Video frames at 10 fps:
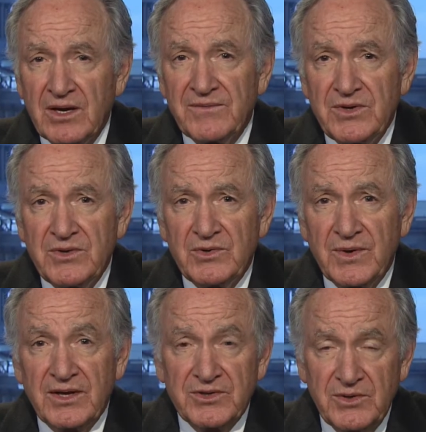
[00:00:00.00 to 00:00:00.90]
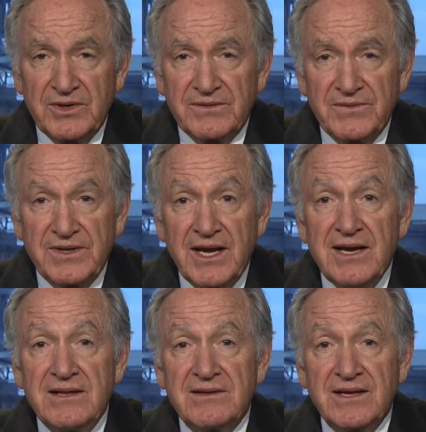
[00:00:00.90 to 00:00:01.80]
of you to Altoona for the
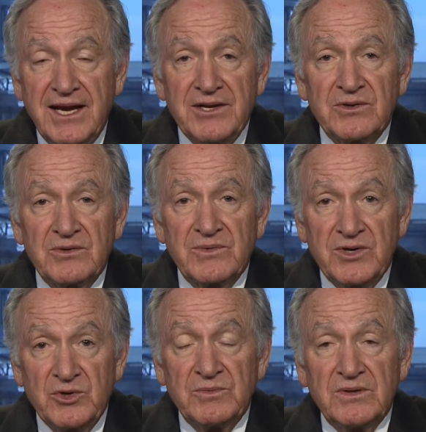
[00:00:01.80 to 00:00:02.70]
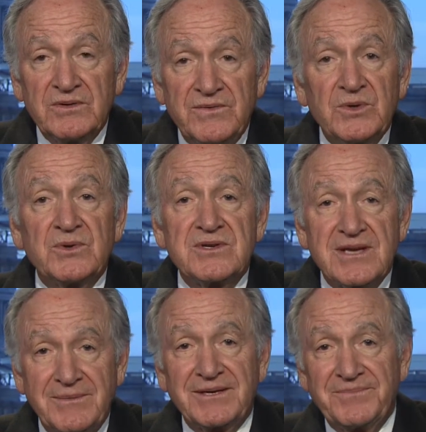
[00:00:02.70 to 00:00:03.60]
8th Annual Renewable Fuels
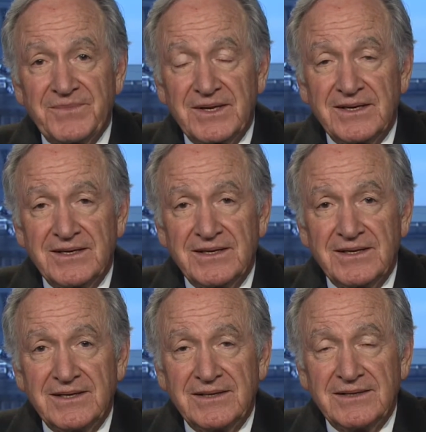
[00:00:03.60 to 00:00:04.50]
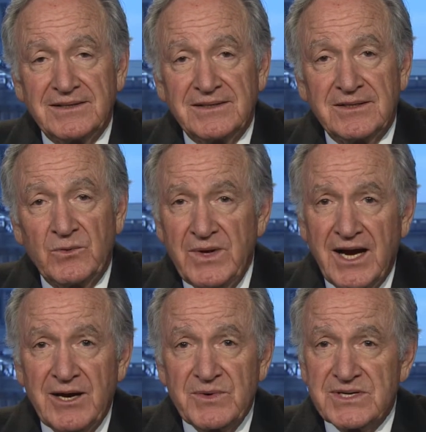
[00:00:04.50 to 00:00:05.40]
Summit. We
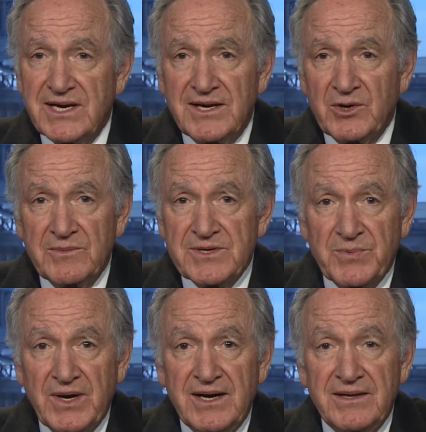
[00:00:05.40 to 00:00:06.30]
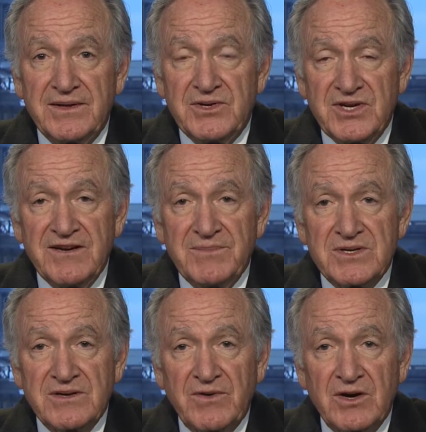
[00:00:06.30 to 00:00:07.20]
Iowans take enormous pride in the
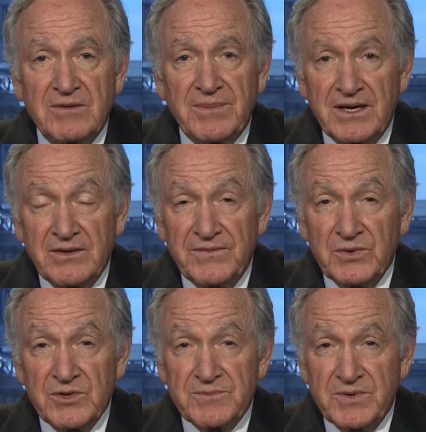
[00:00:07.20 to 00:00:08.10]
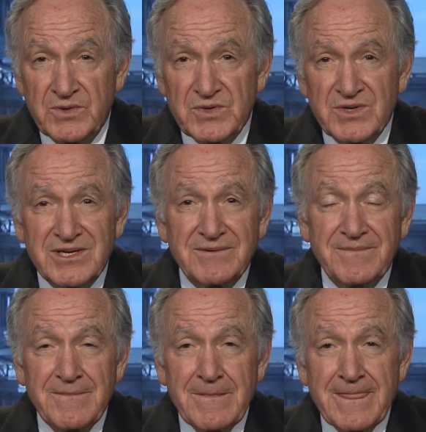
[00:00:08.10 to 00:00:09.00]
achievements of our biofuels producers.
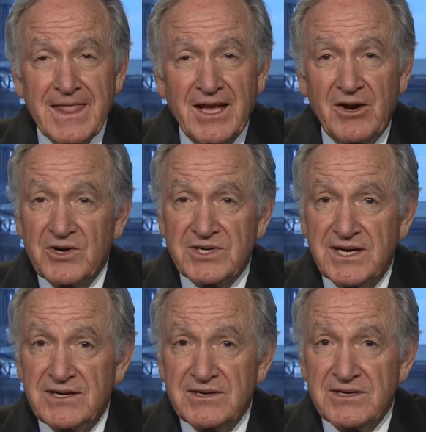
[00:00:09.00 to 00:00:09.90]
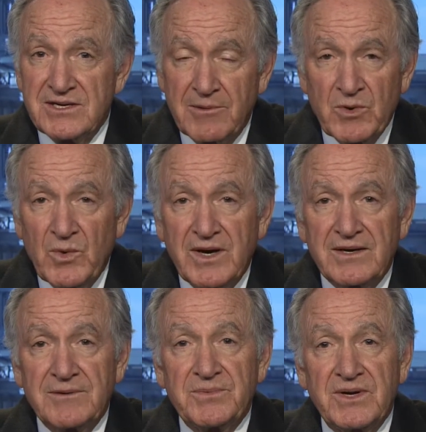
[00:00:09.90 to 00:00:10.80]
Our state is number one
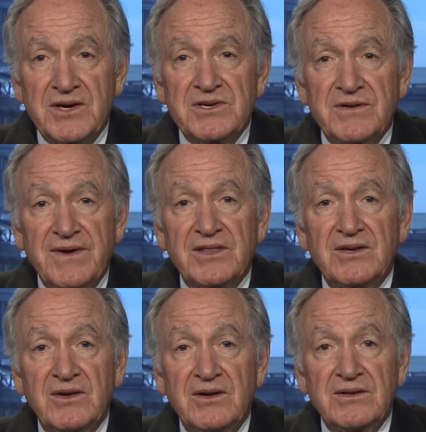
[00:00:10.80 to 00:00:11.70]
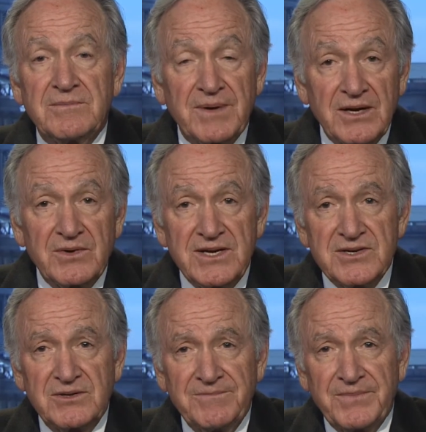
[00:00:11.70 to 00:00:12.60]
in production of ethanol and biodiesel,